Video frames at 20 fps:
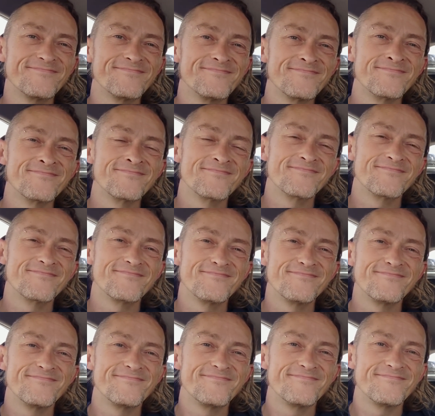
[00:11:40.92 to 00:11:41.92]

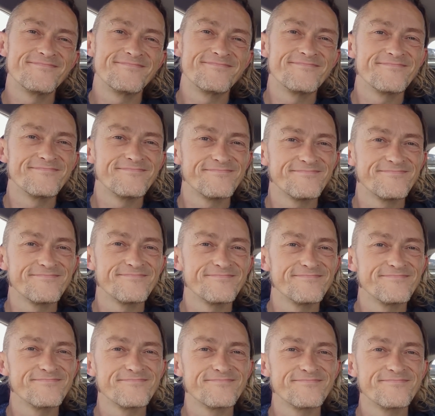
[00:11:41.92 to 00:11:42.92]

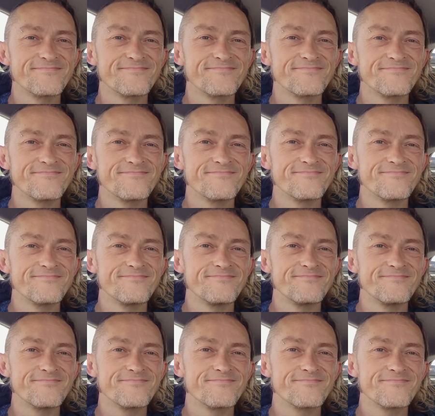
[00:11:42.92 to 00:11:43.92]

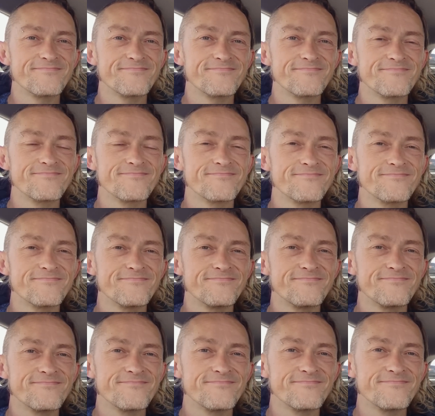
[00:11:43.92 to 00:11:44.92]

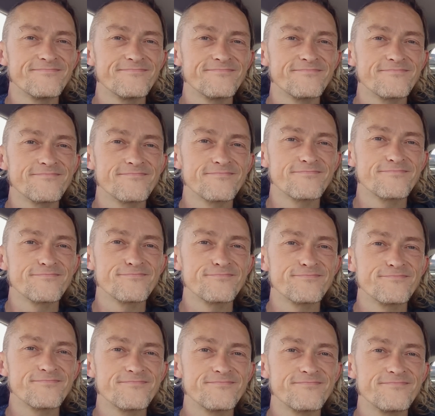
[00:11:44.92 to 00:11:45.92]

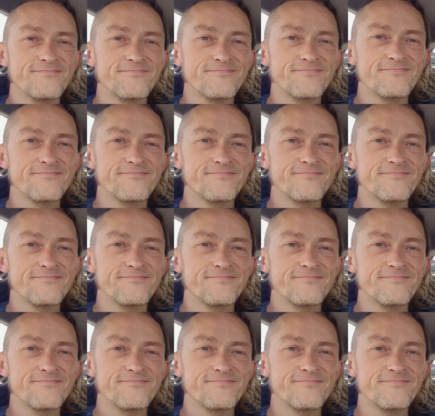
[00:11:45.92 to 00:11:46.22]
(silent)